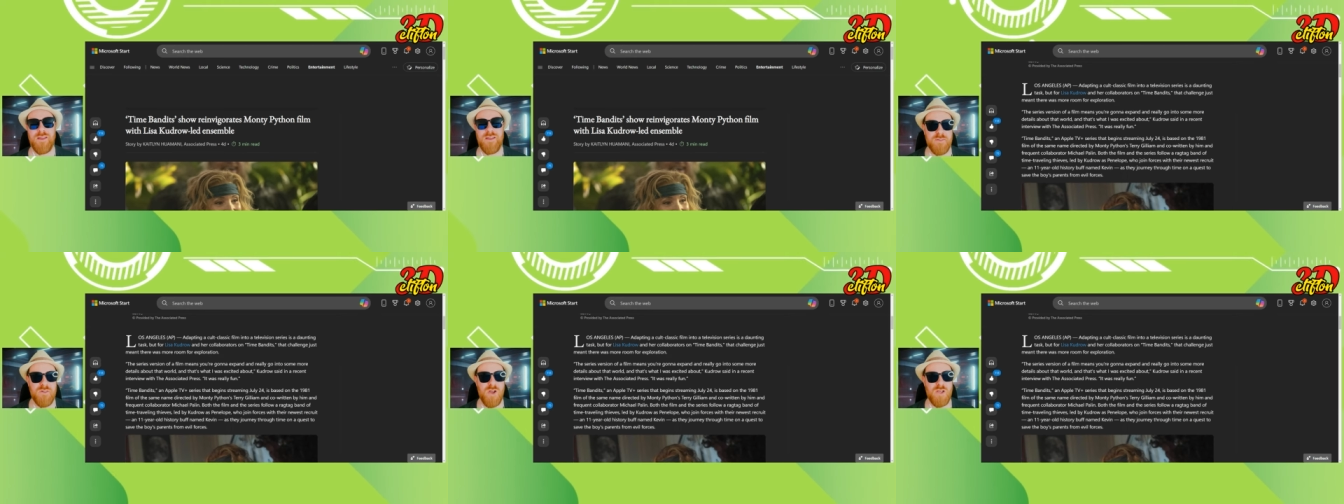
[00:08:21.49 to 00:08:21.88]

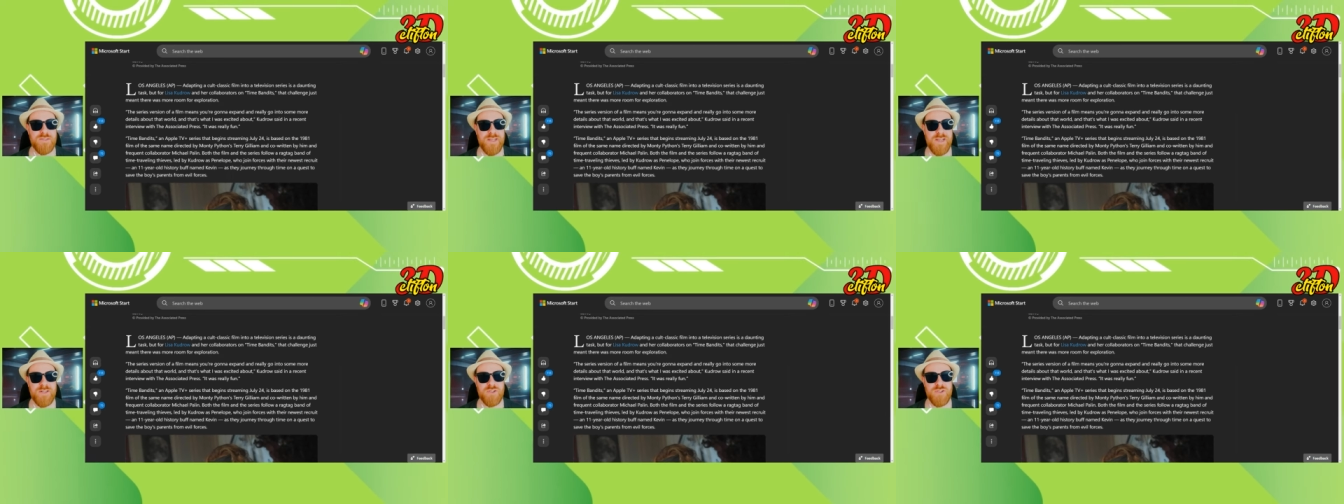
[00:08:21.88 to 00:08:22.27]

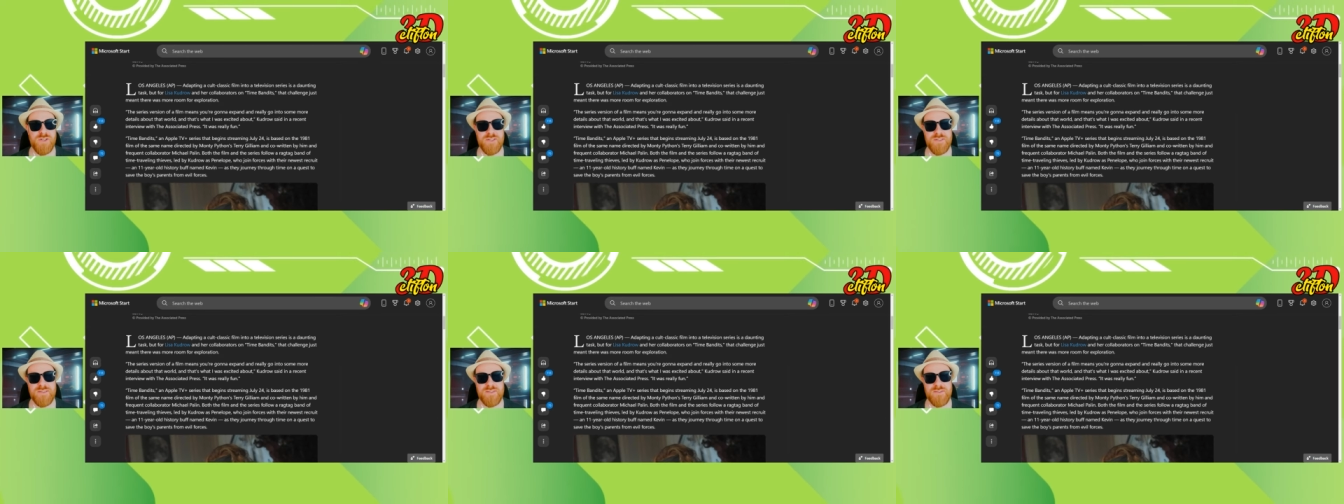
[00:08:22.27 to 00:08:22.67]
Los
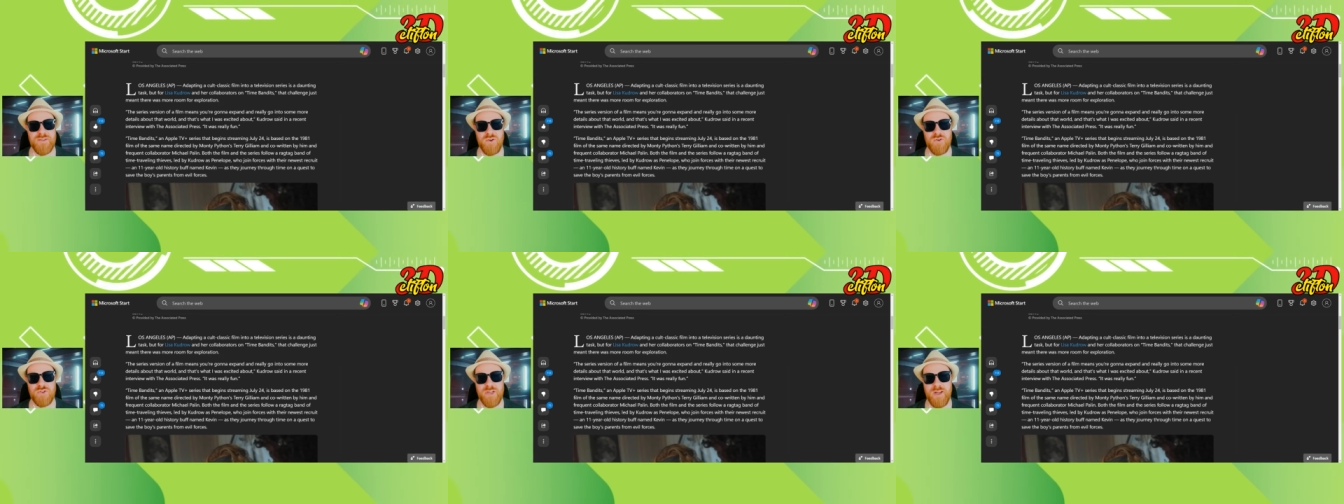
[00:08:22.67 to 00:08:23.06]
Angeles
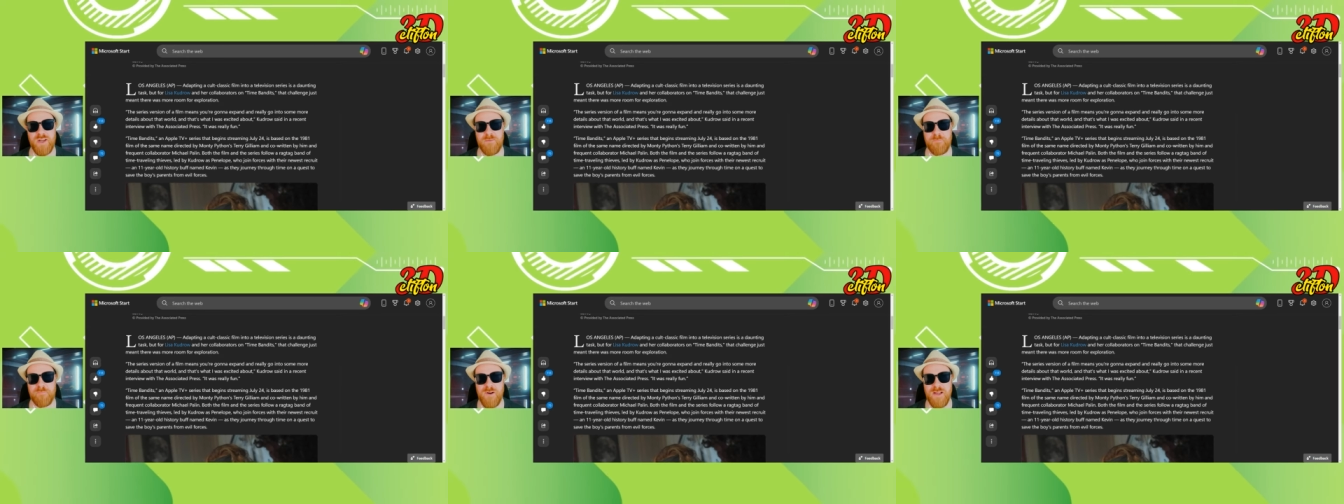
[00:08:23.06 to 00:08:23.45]

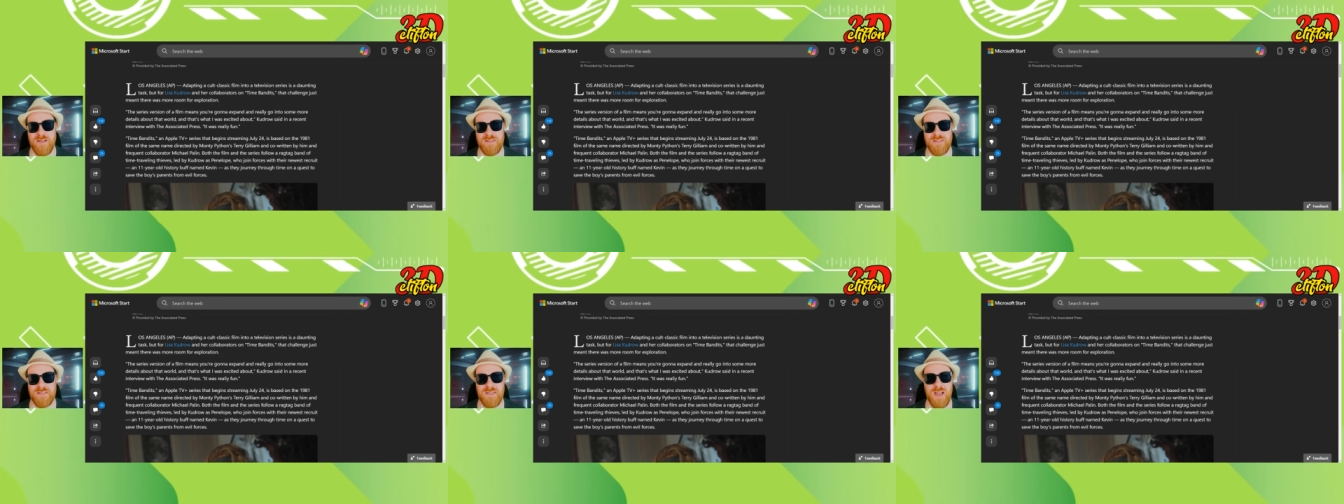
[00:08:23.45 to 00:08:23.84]
Associated
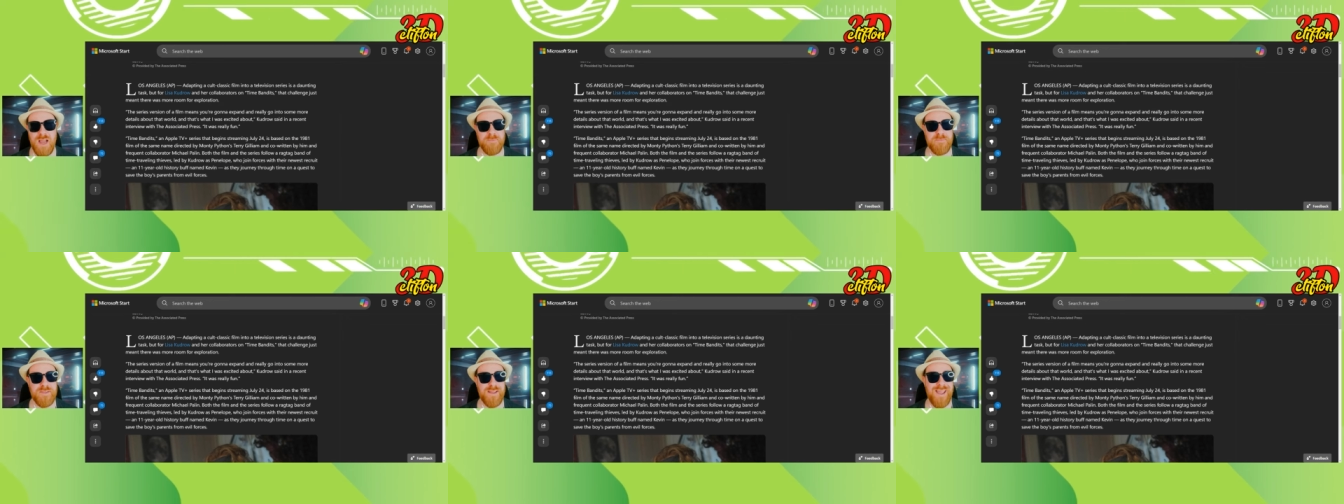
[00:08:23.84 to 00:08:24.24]
Press
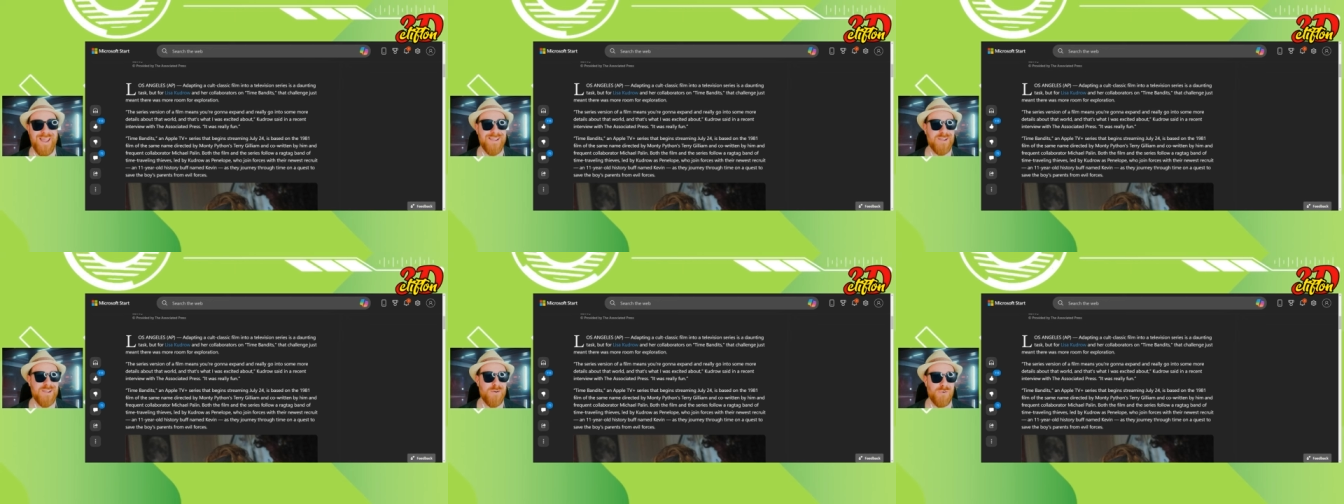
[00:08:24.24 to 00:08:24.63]
adopting
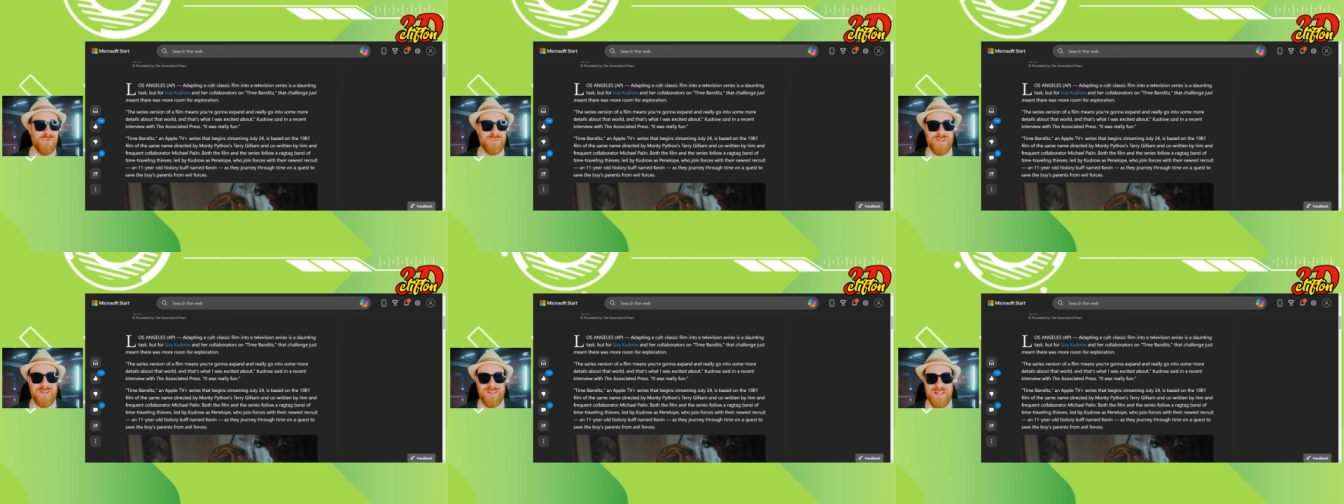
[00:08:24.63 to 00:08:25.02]
a
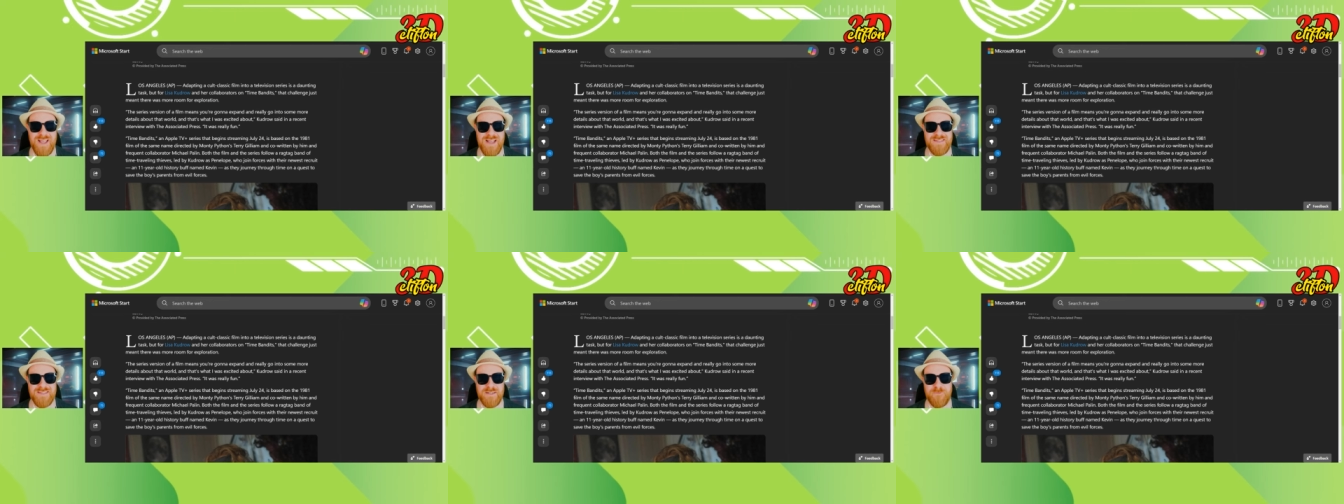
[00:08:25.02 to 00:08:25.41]
cult
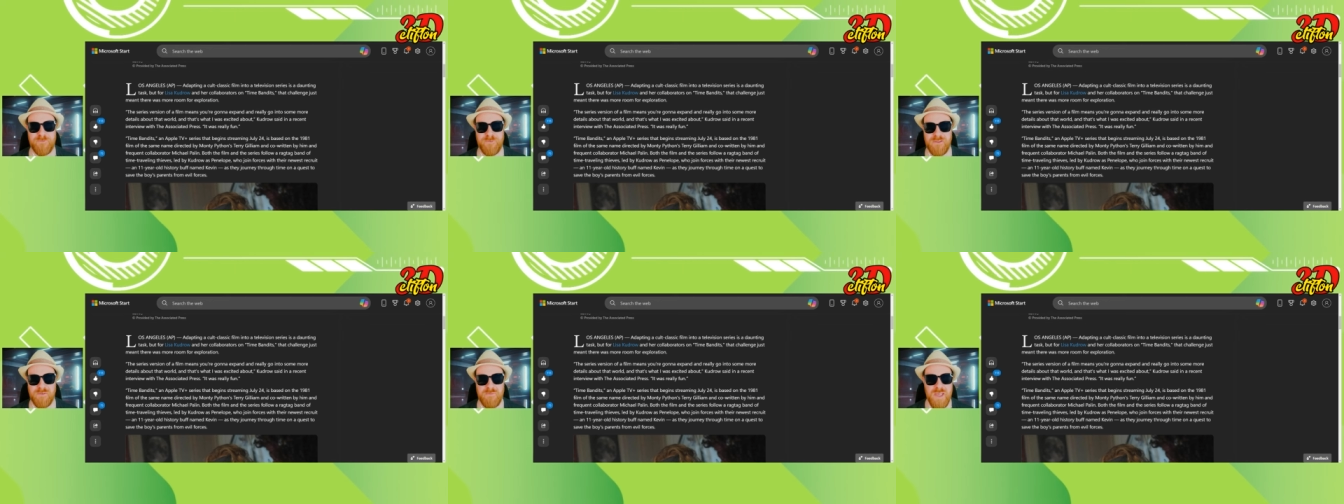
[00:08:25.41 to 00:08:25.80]
classic
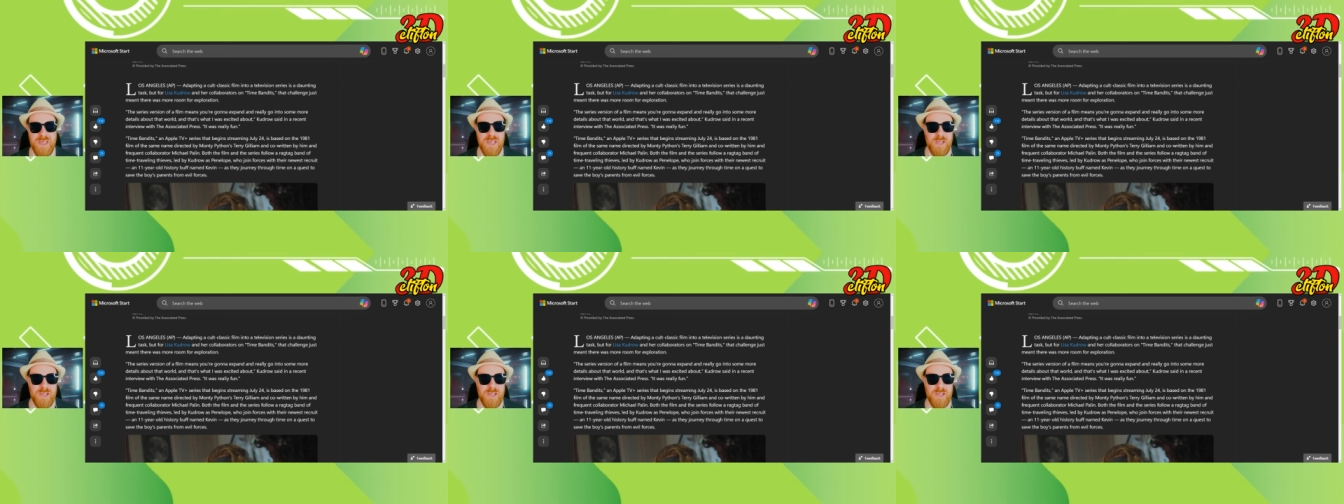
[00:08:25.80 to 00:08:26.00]
film